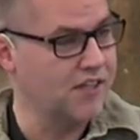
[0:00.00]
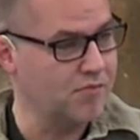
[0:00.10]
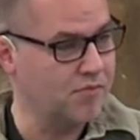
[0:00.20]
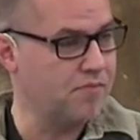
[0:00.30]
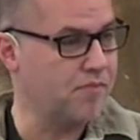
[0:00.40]

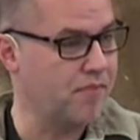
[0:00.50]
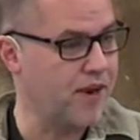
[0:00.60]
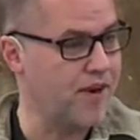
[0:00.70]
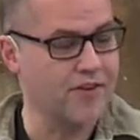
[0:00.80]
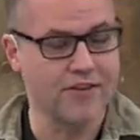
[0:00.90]
be
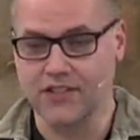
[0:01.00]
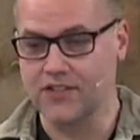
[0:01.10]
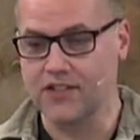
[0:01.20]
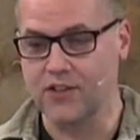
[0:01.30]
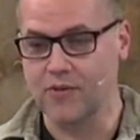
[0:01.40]
prepared to
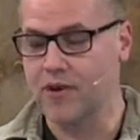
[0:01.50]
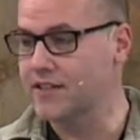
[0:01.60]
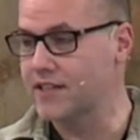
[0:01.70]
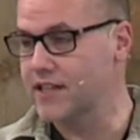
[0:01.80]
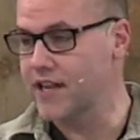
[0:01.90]
celebrate
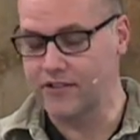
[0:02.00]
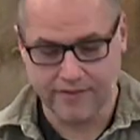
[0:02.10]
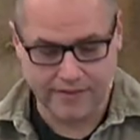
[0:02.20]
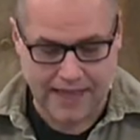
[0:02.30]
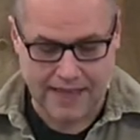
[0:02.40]
together
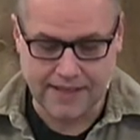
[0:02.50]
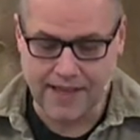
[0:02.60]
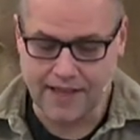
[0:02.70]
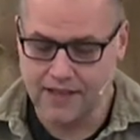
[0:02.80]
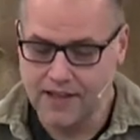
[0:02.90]
that day.